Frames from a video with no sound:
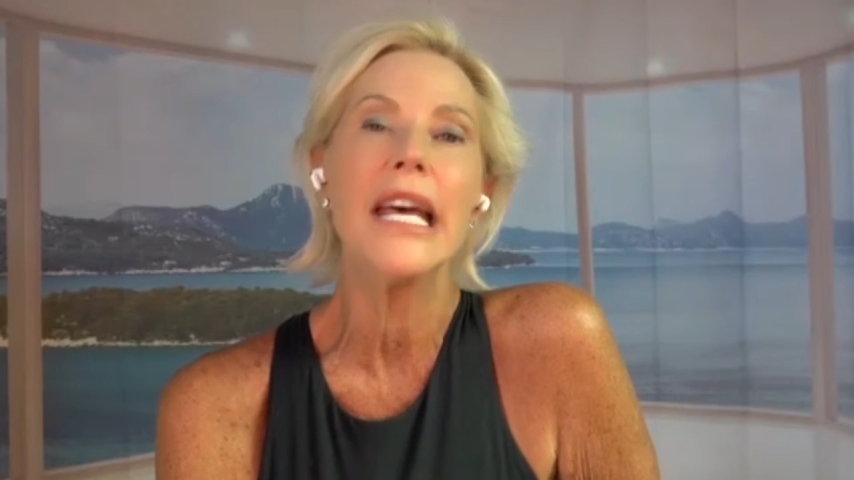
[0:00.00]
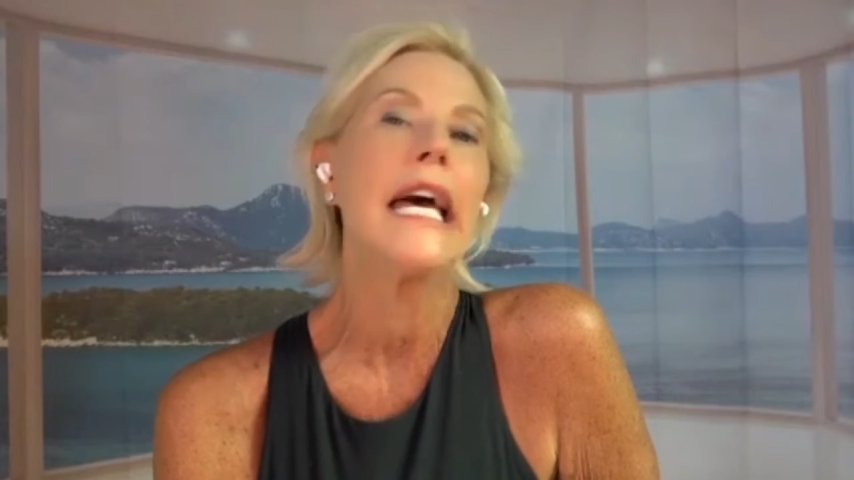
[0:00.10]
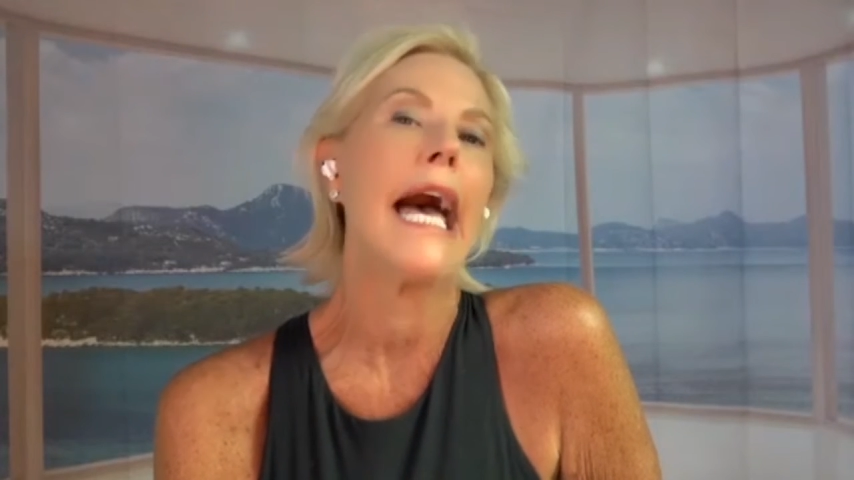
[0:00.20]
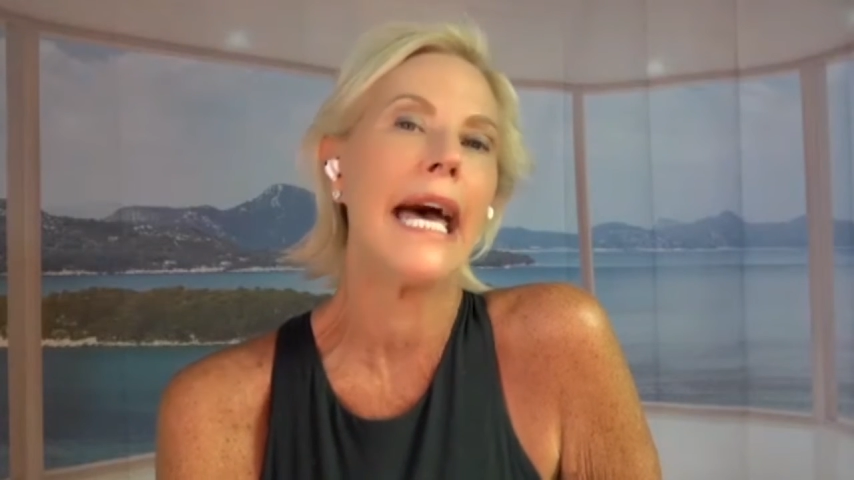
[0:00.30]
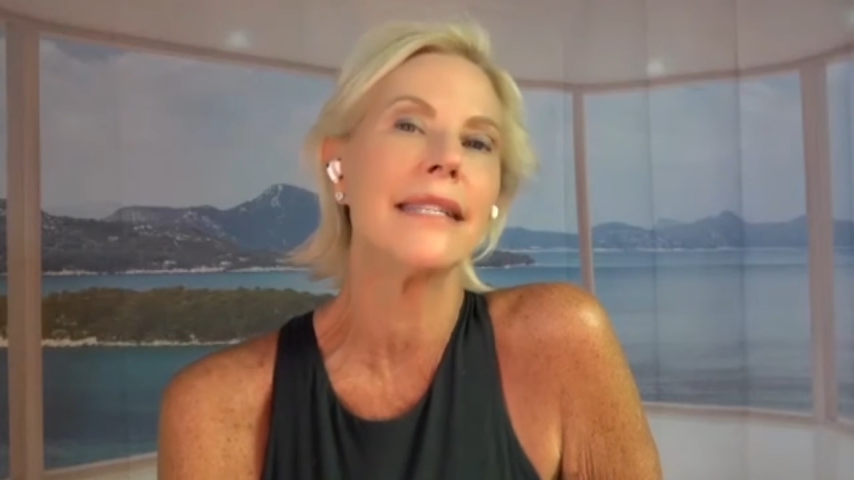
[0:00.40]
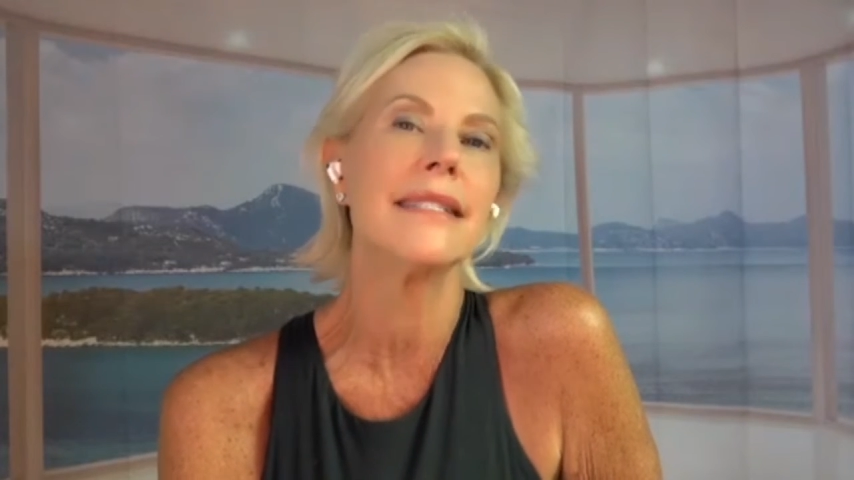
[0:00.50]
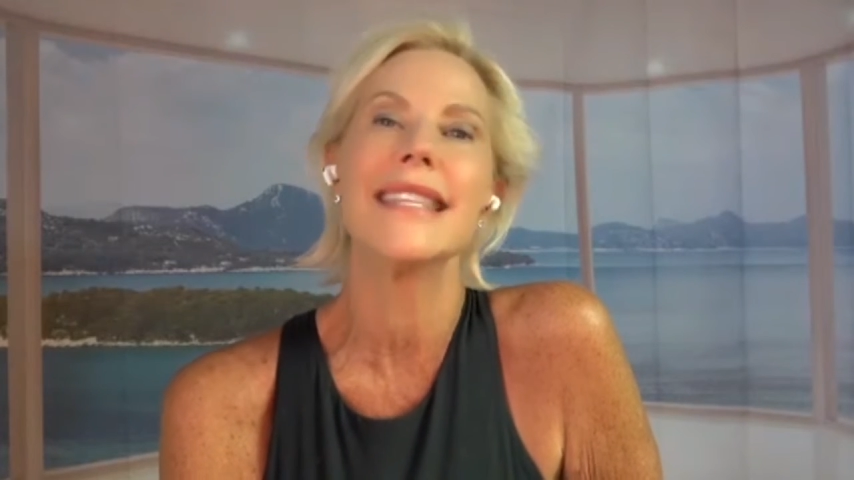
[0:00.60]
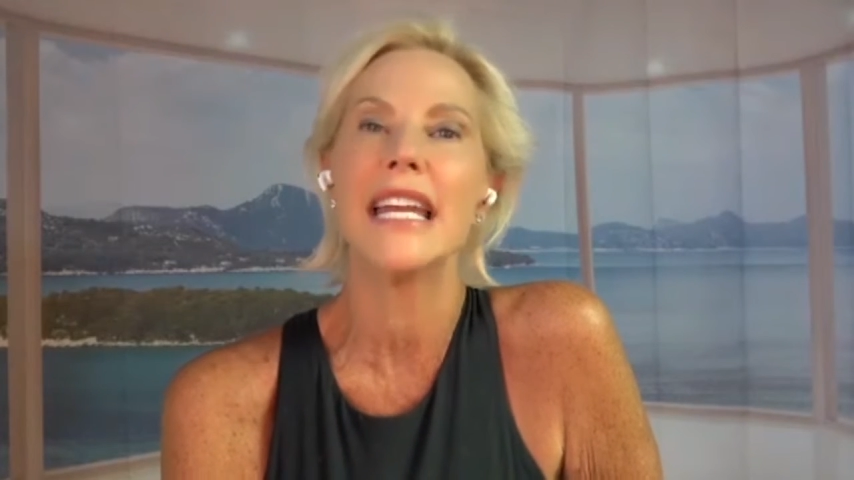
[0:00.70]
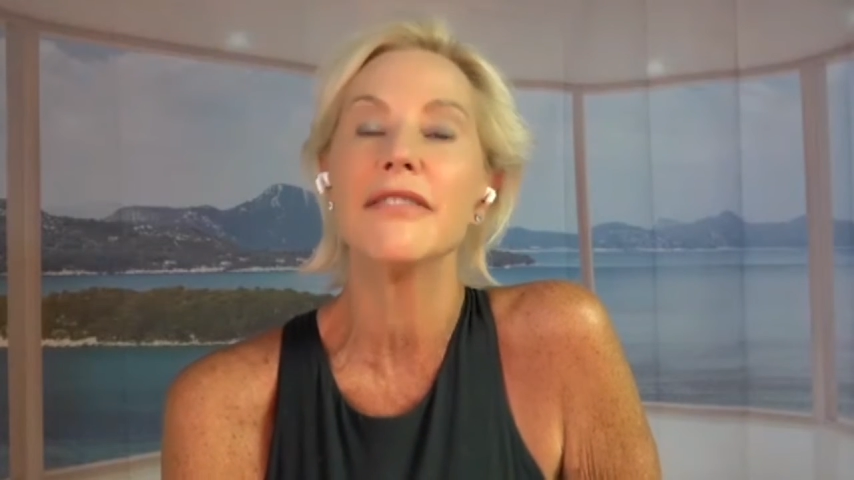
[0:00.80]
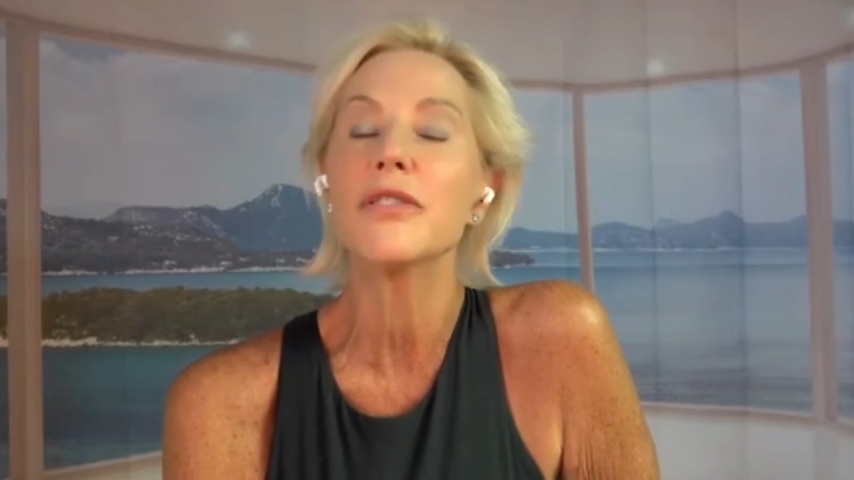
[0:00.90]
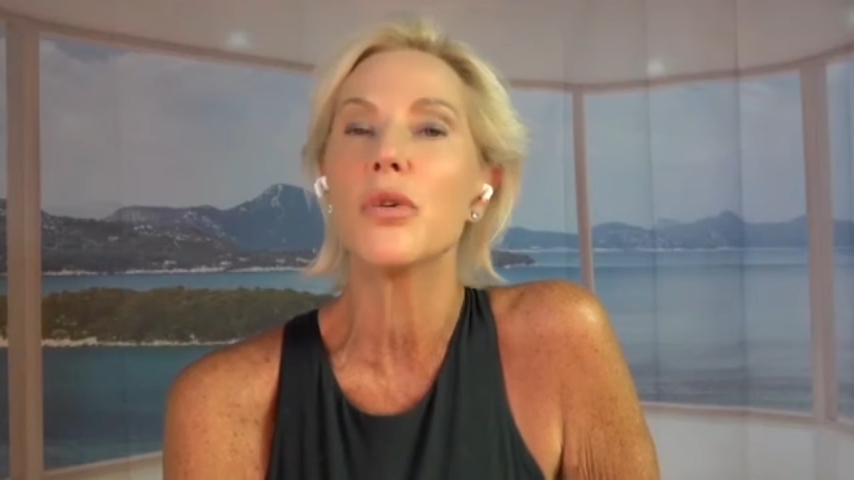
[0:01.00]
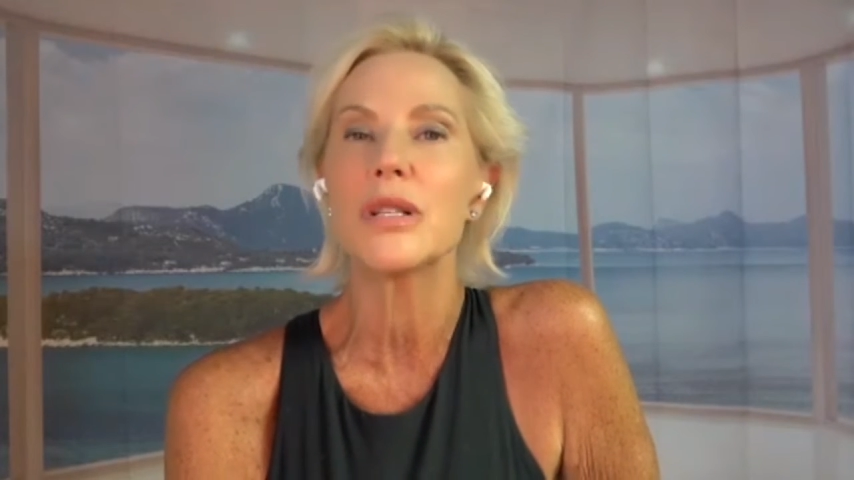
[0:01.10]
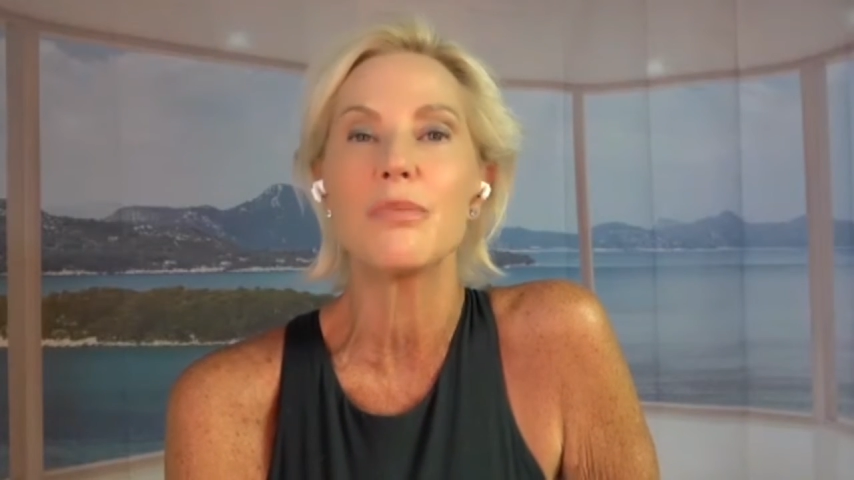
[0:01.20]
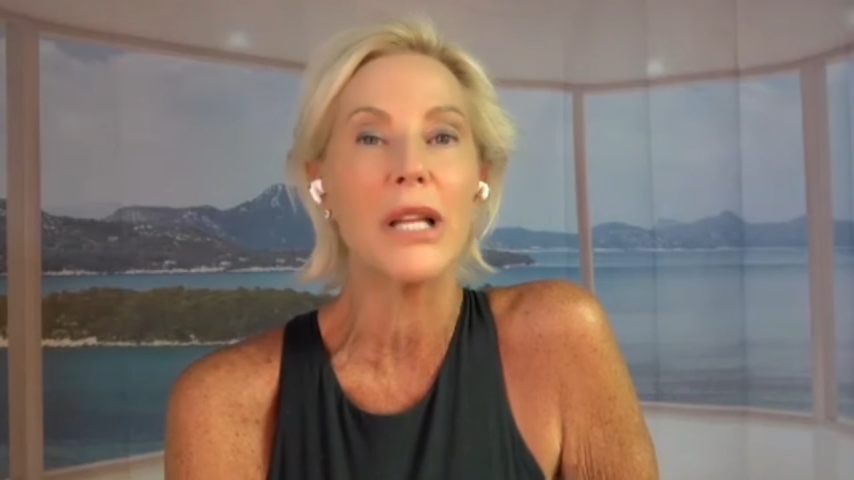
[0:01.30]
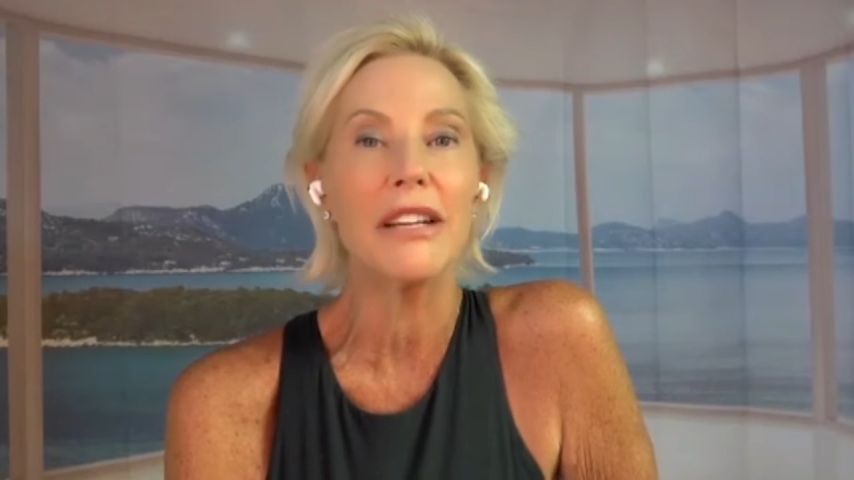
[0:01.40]
And then, of course,
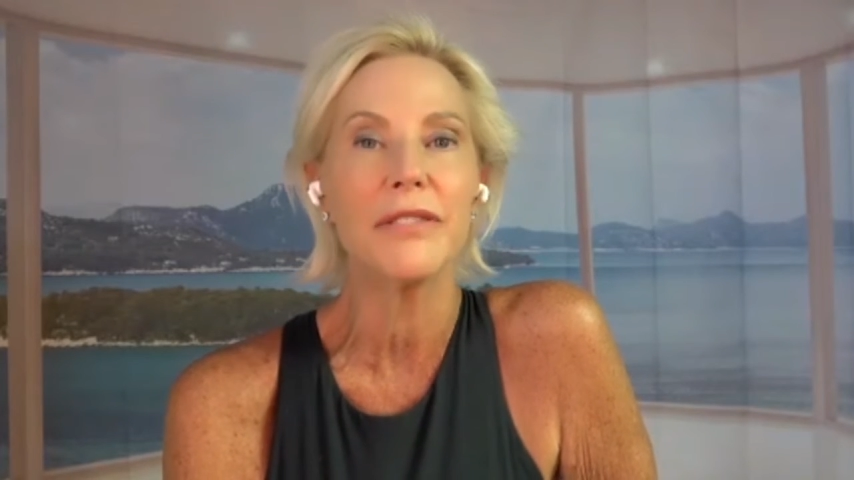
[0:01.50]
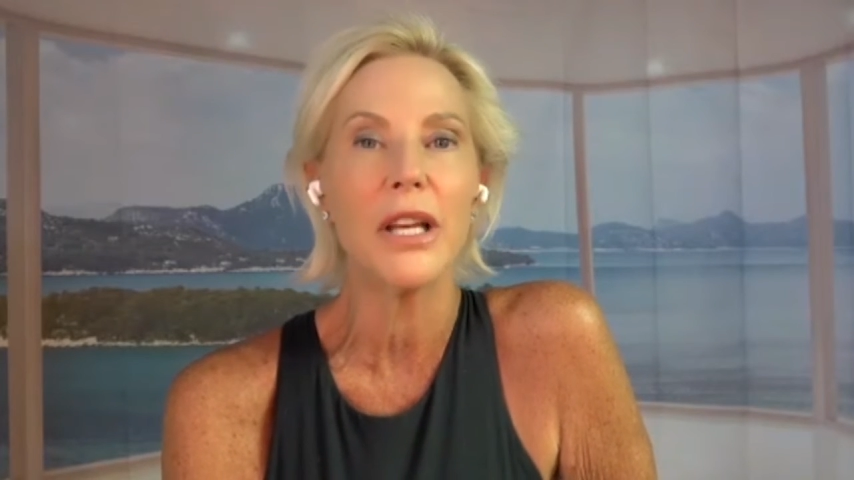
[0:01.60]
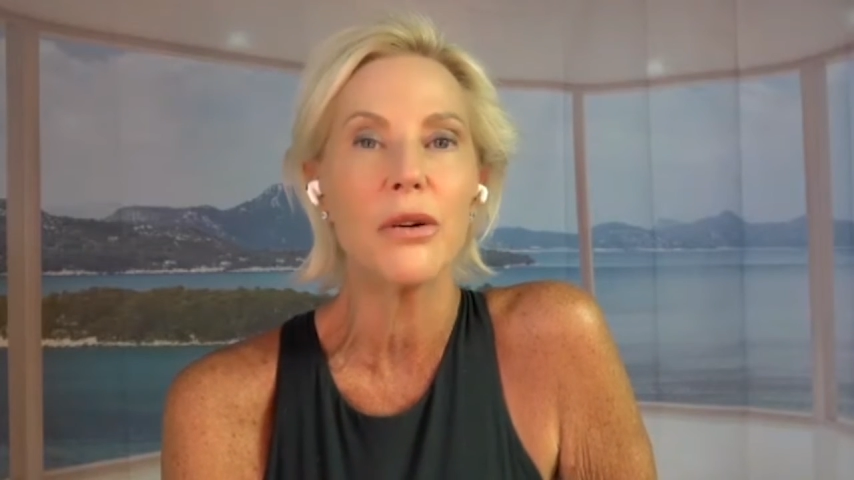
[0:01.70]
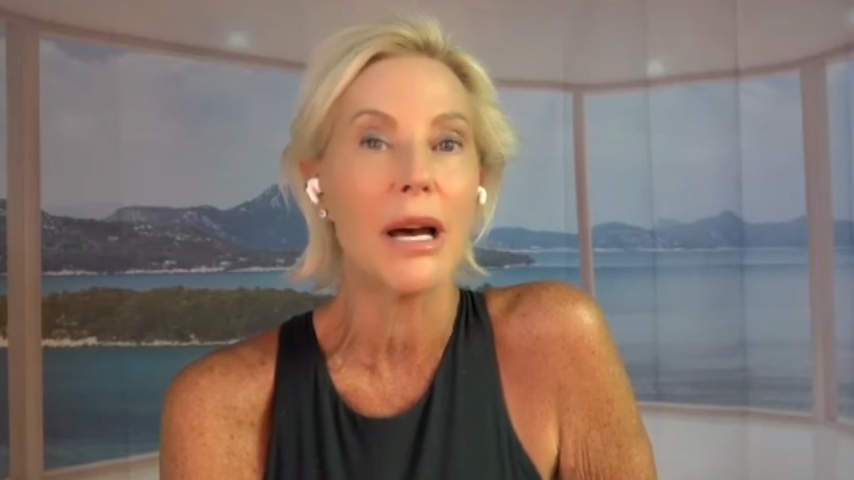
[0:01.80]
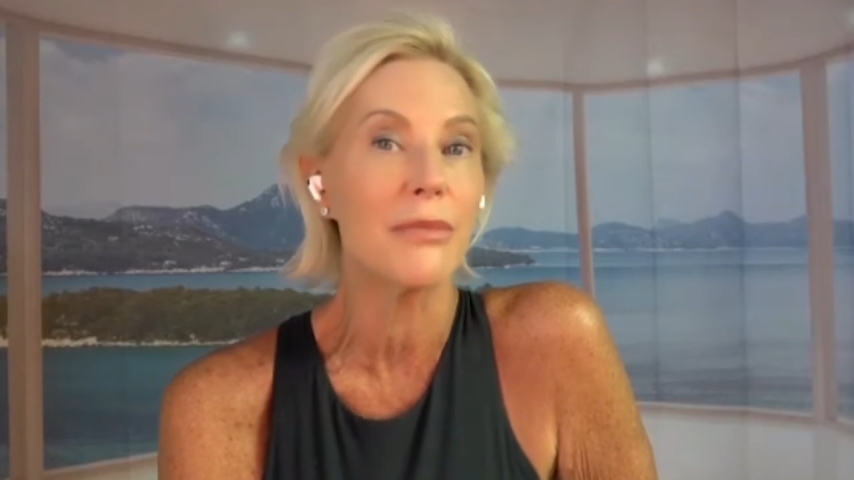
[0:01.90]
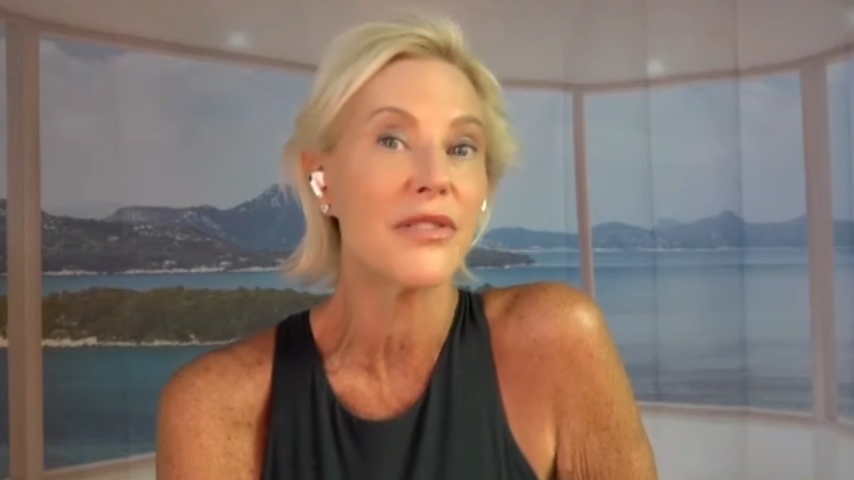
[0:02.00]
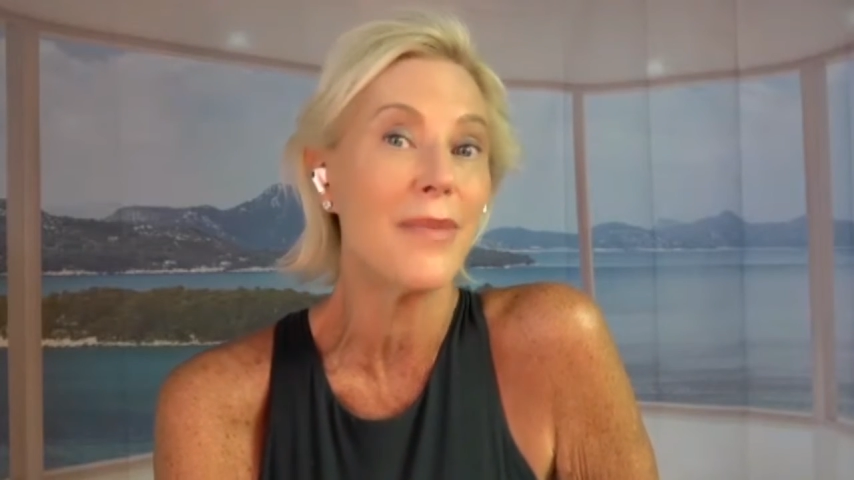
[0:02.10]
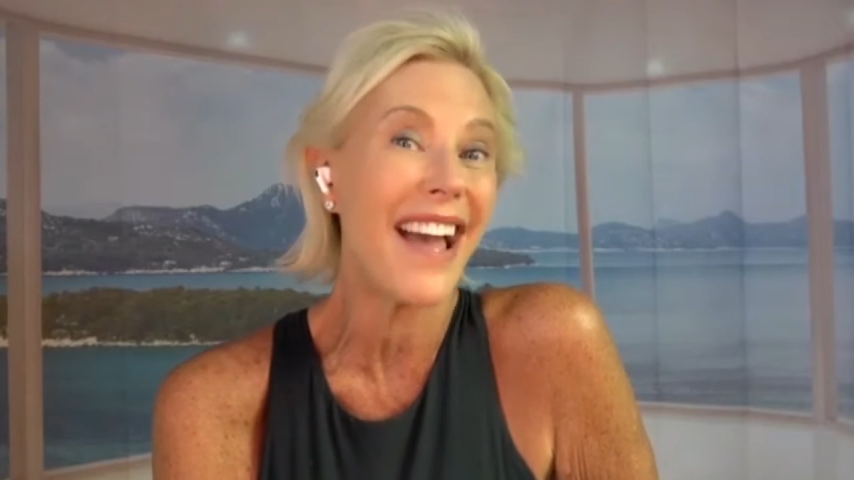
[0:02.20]
blood flow comes from